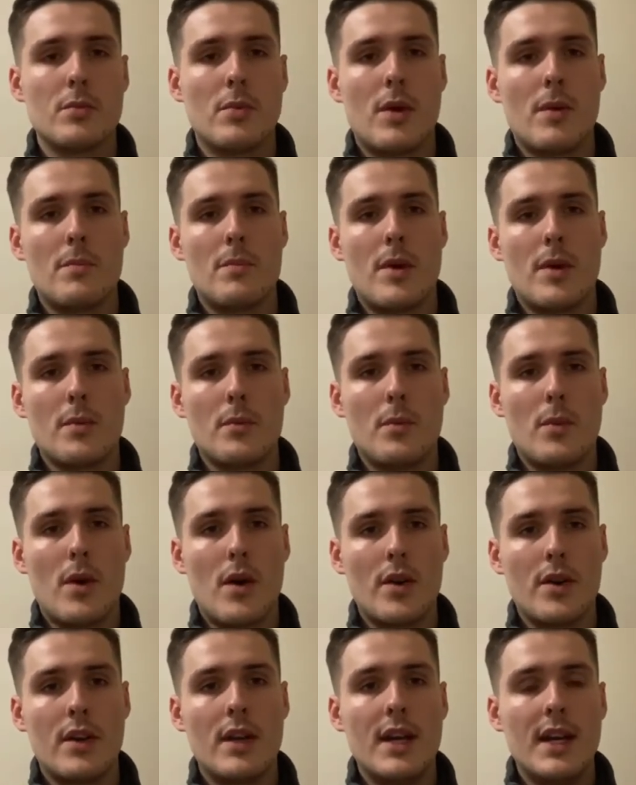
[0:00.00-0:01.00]

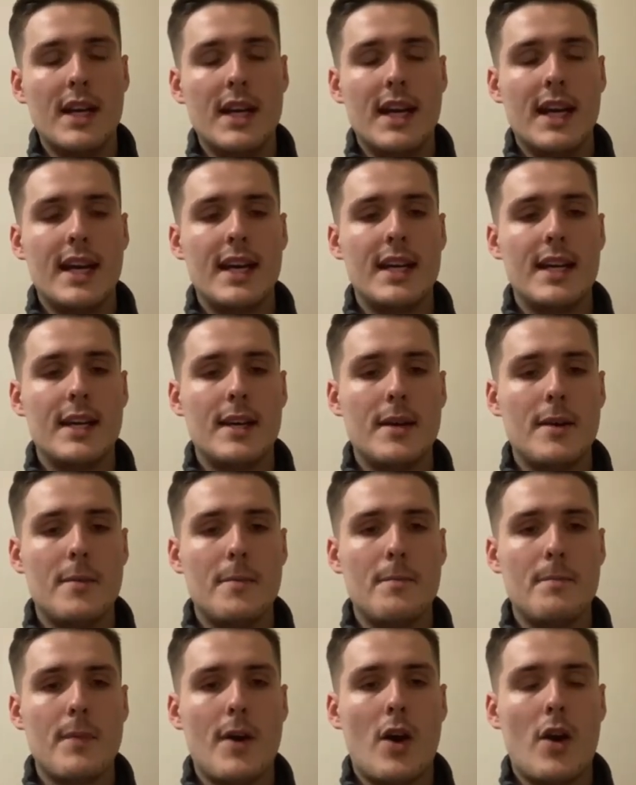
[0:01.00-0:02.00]

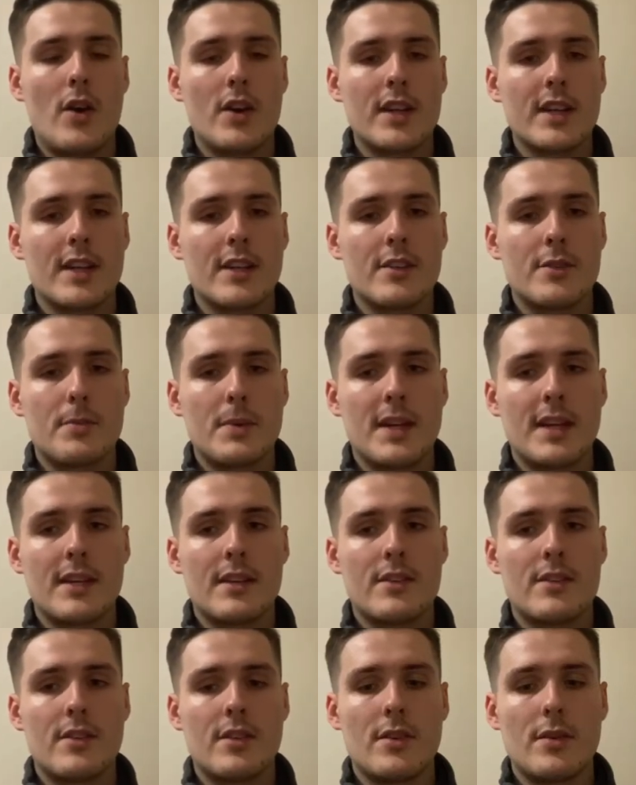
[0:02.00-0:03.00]
111, or you can
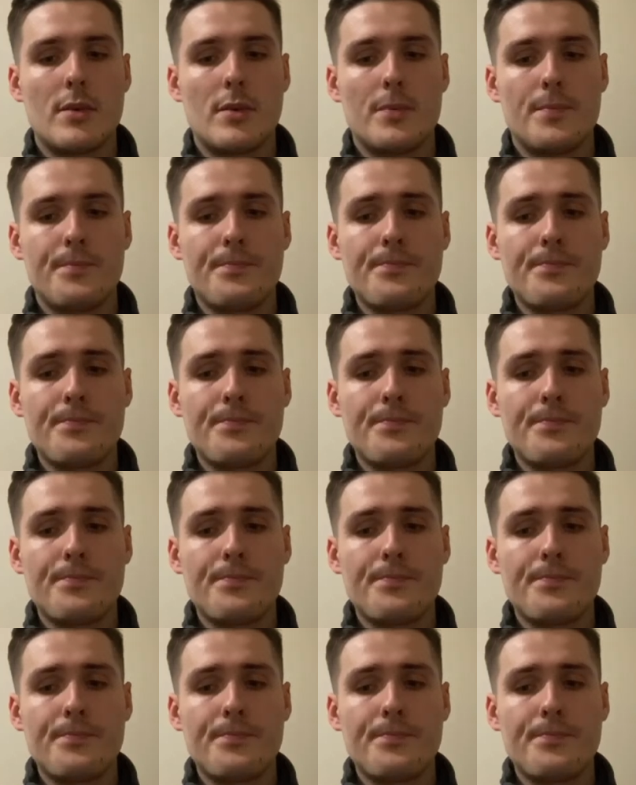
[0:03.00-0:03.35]
speak to,